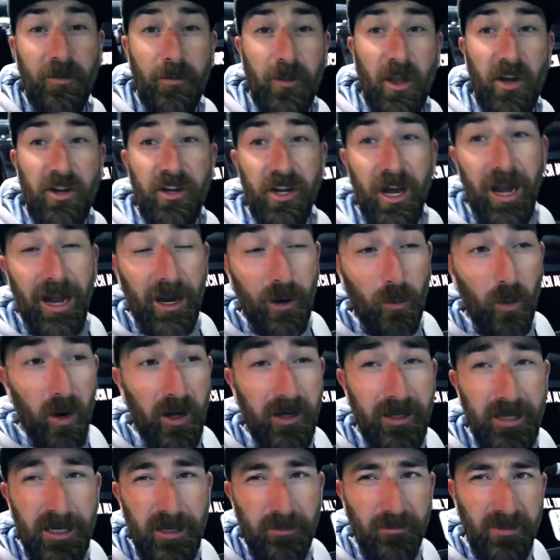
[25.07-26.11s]
from the
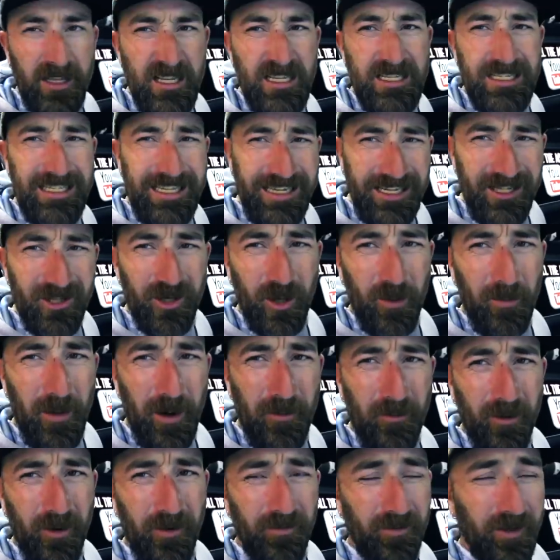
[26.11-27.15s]
Daiwa team, the senior
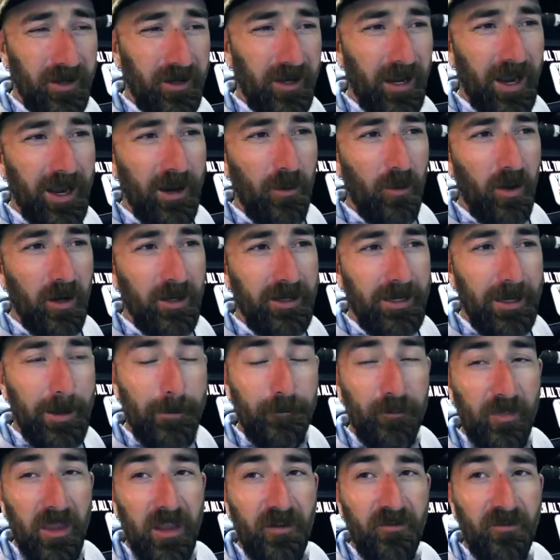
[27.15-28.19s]
member of the Daiwa
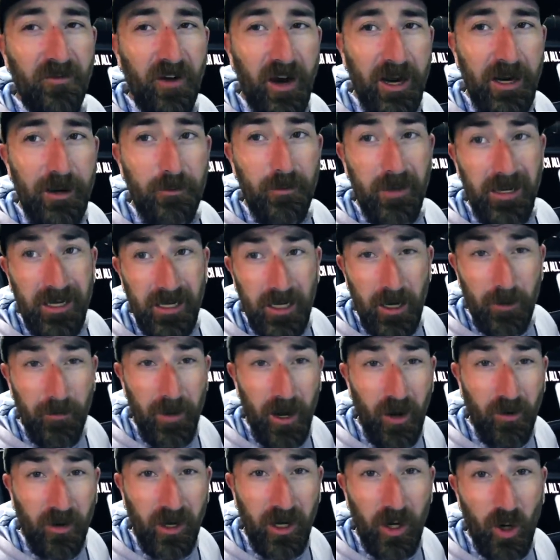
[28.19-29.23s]
team, invited me to come
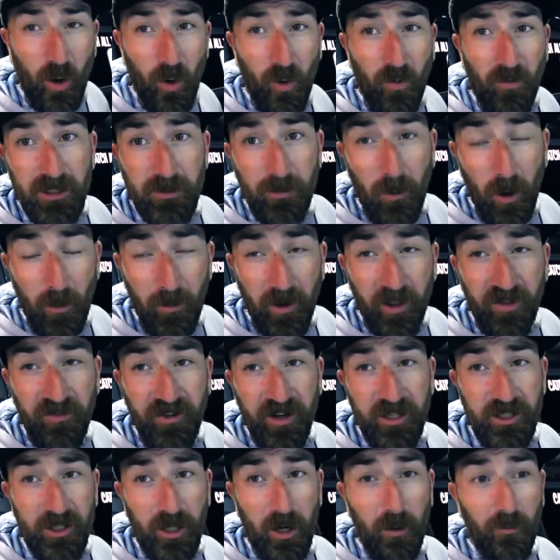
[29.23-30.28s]
out and go smallmouth
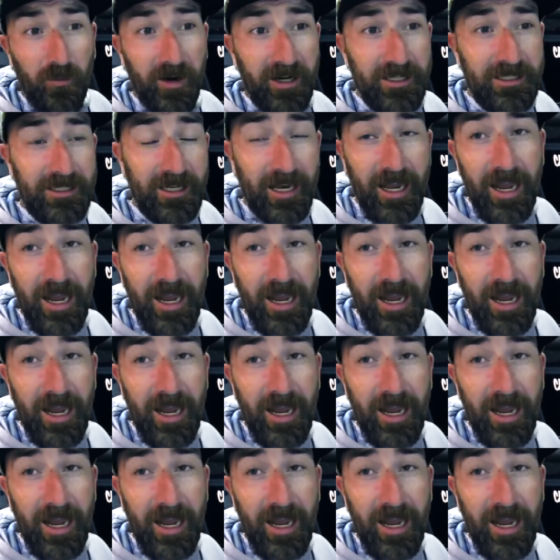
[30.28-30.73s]
fishing on Rice